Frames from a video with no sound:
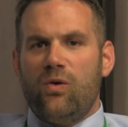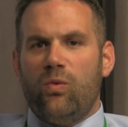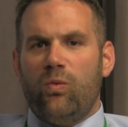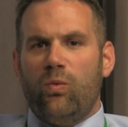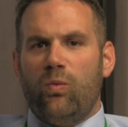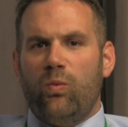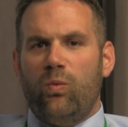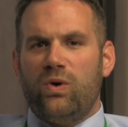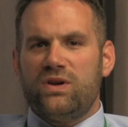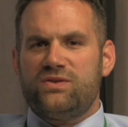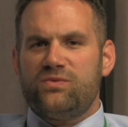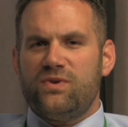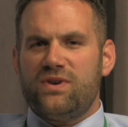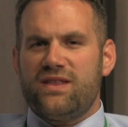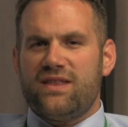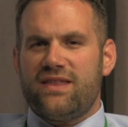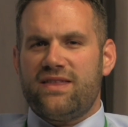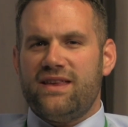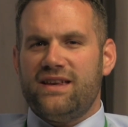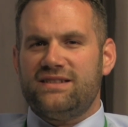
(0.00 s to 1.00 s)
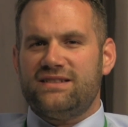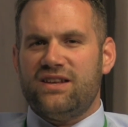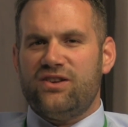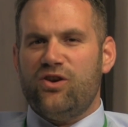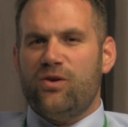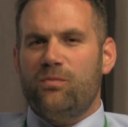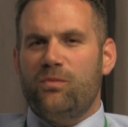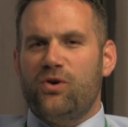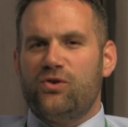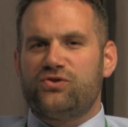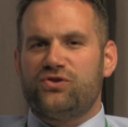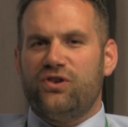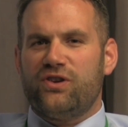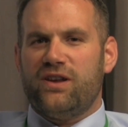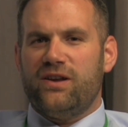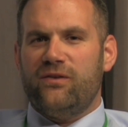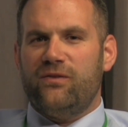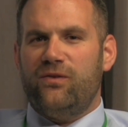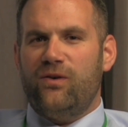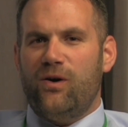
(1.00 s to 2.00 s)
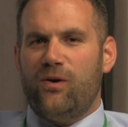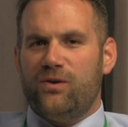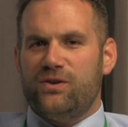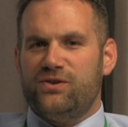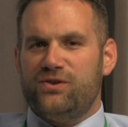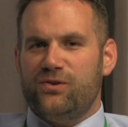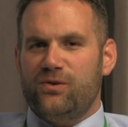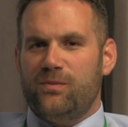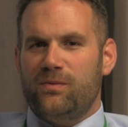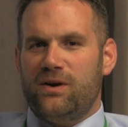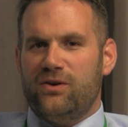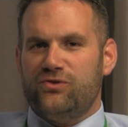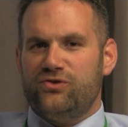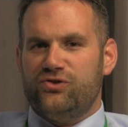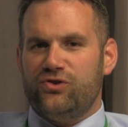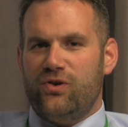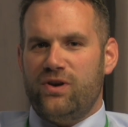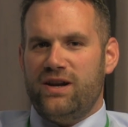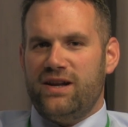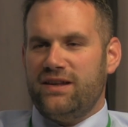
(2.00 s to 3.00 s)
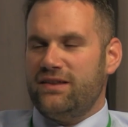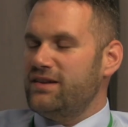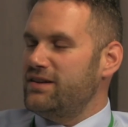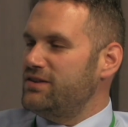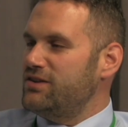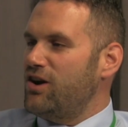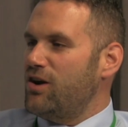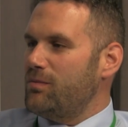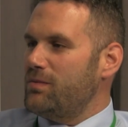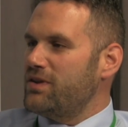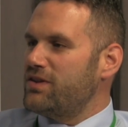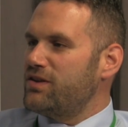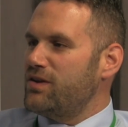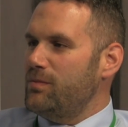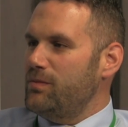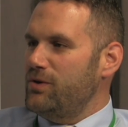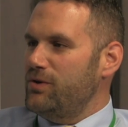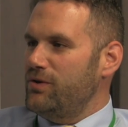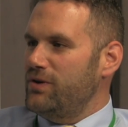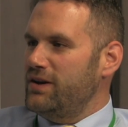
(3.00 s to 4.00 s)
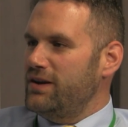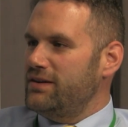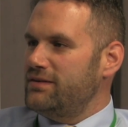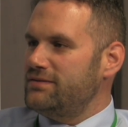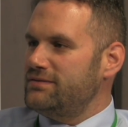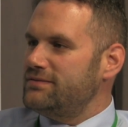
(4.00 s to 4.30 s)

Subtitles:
What's one of the things that you're most looking forward to about joining the Dartmouth community?